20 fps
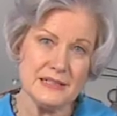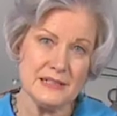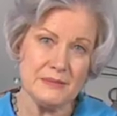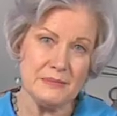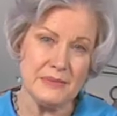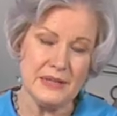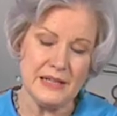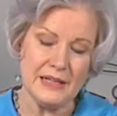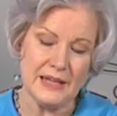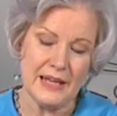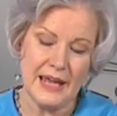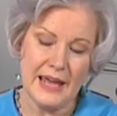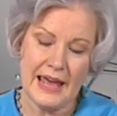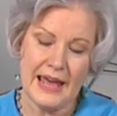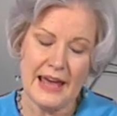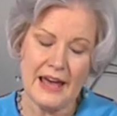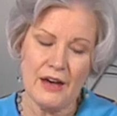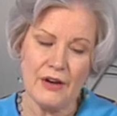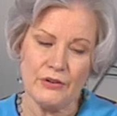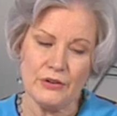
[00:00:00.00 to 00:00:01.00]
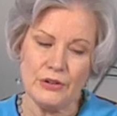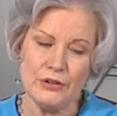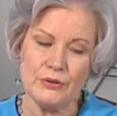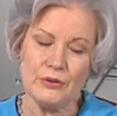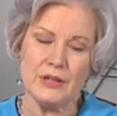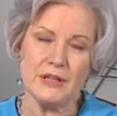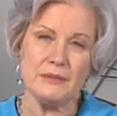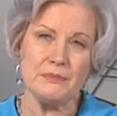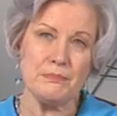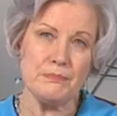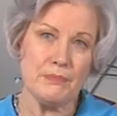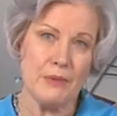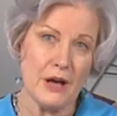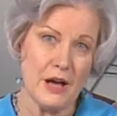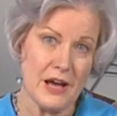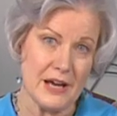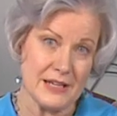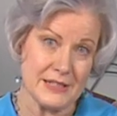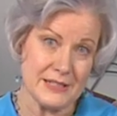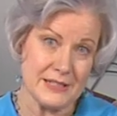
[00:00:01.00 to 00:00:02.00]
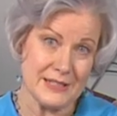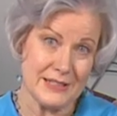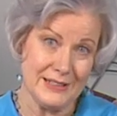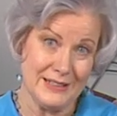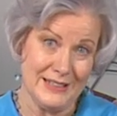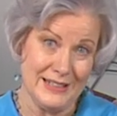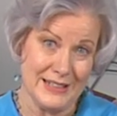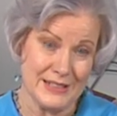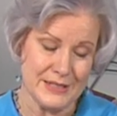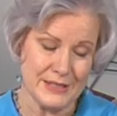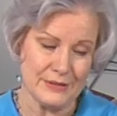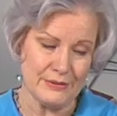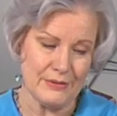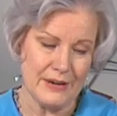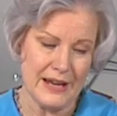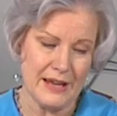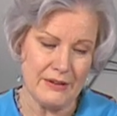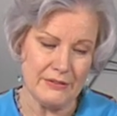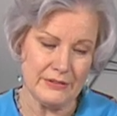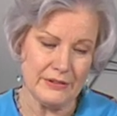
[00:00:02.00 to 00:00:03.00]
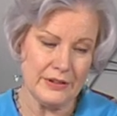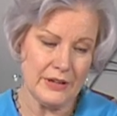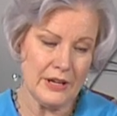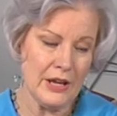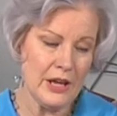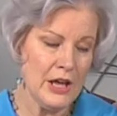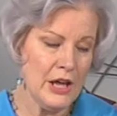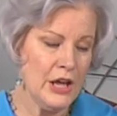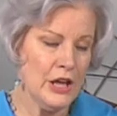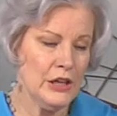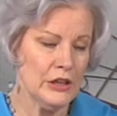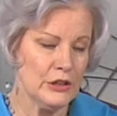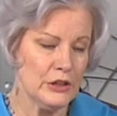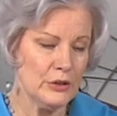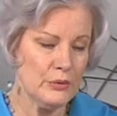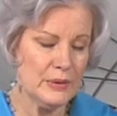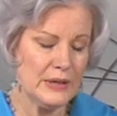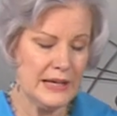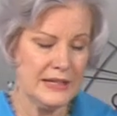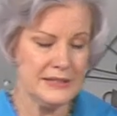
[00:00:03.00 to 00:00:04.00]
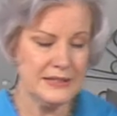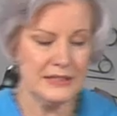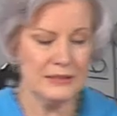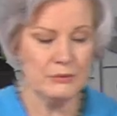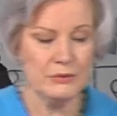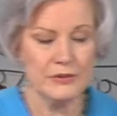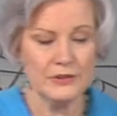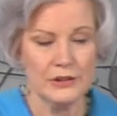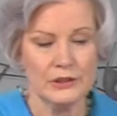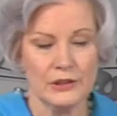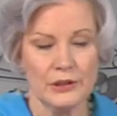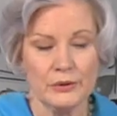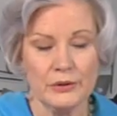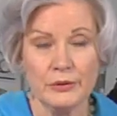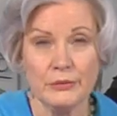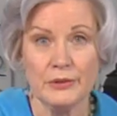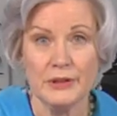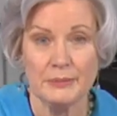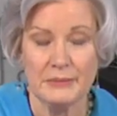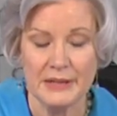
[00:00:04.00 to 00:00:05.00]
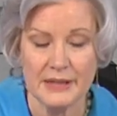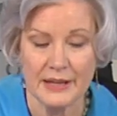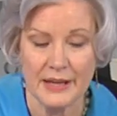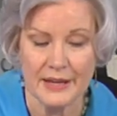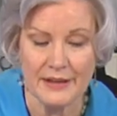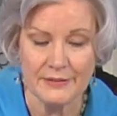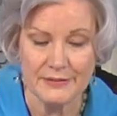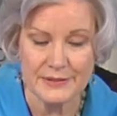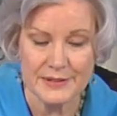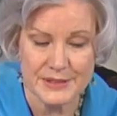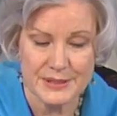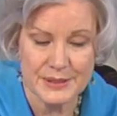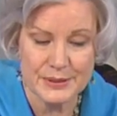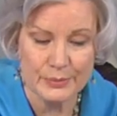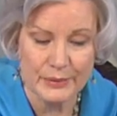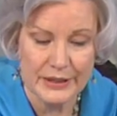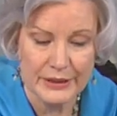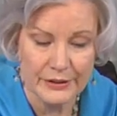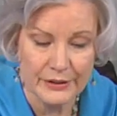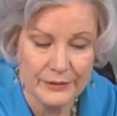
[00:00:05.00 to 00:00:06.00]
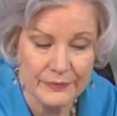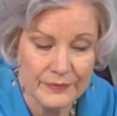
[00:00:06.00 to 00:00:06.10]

to me how you can boss knits around. Look what I did with the lower ribbing of this sweater.